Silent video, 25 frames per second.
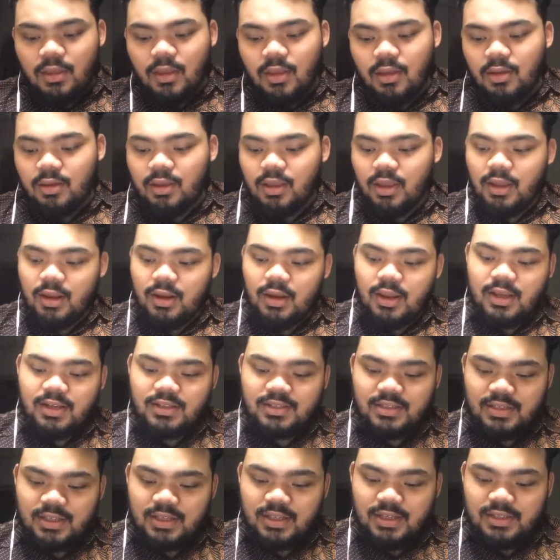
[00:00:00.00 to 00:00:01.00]
Okay,
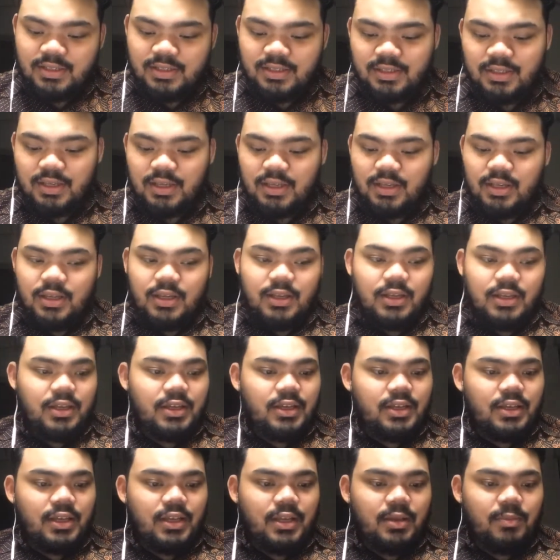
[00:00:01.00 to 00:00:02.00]
next is
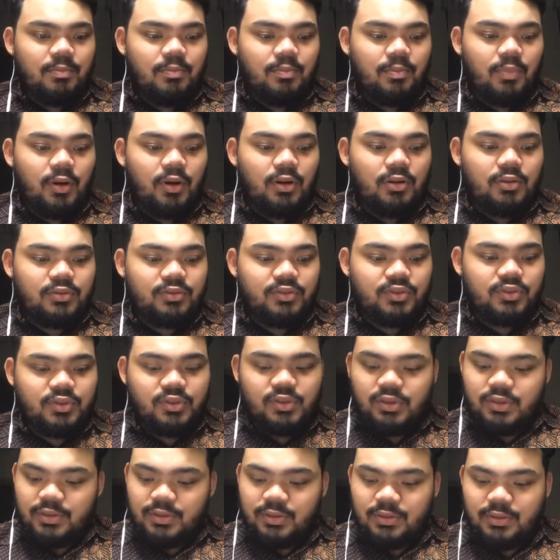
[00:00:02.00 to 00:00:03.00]

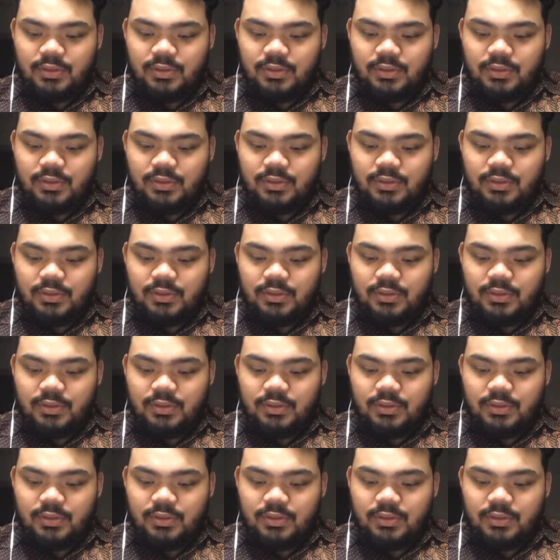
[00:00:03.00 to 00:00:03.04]
impulse.